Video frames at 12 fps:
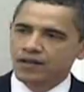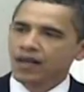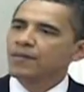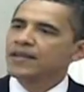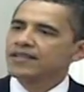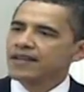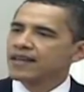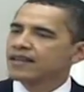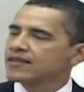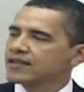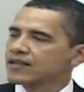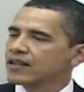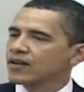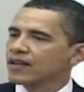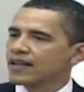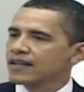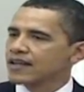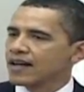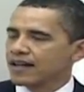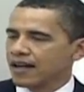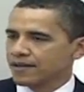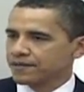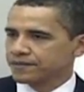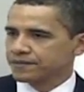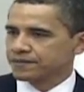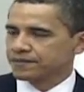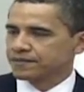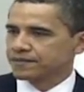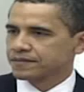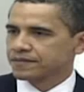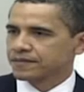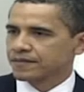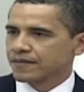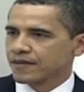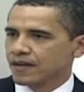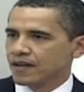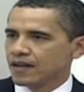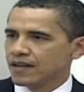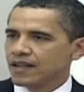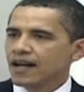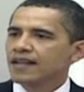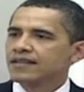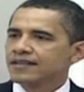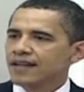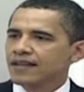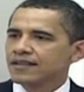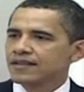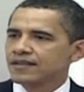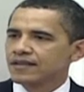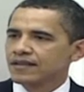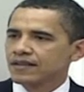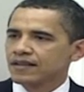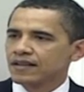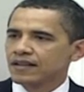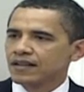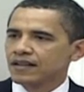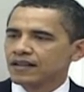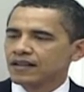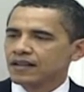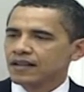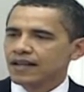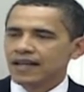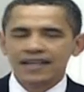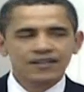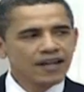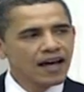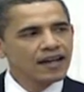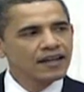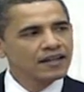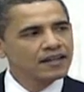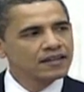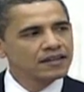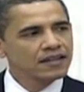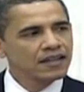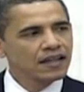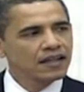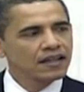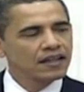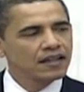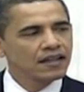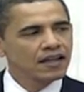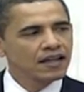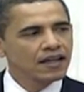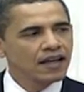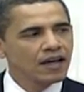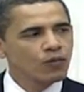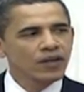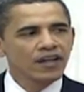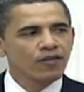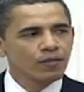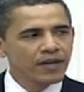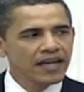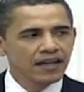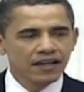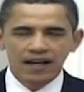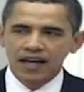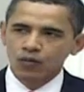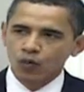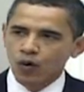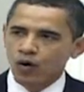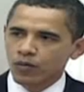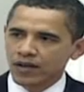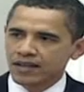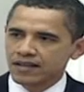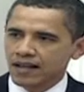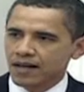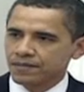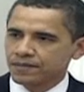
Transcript: let me say this as clearly as I can. The United States is not and will never be at war with Islam.